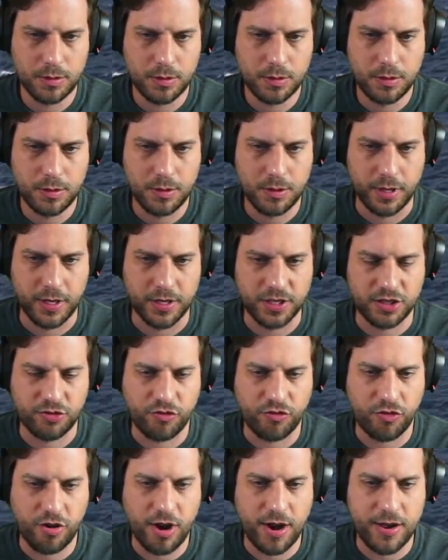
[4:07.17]
Like, this
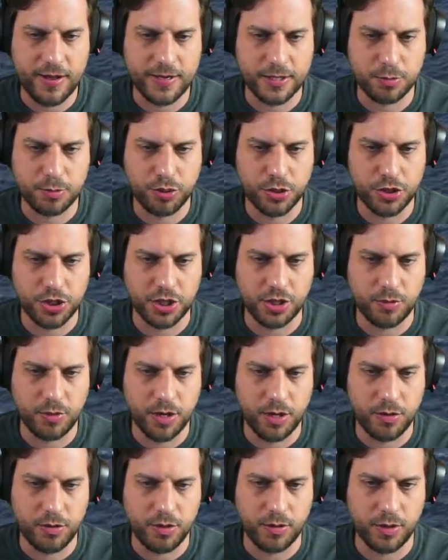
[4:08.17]
Freddy is pushing. What are
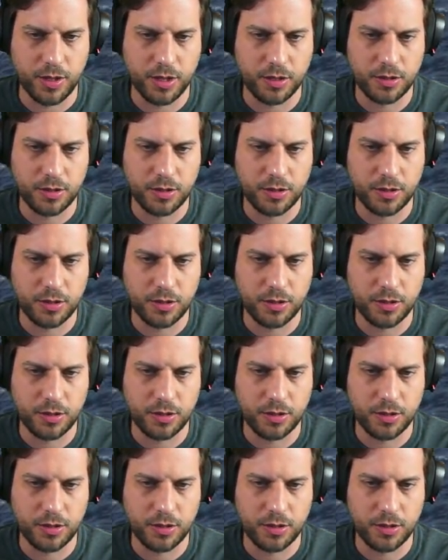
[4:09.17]
you doing?